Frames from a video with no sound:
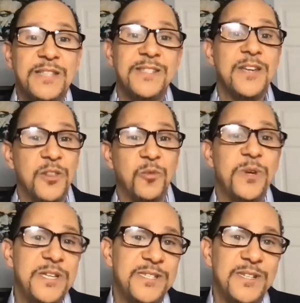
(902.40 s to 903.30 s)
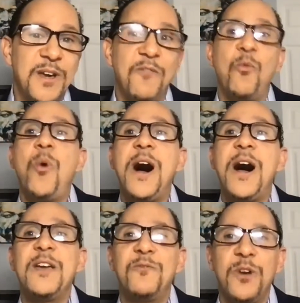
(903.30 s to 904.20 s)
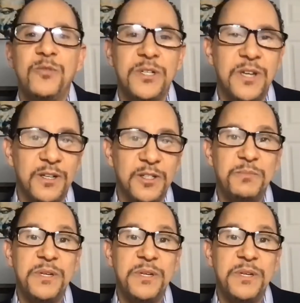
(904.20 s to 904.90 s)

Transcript: the other reason of why Frederick Douglass,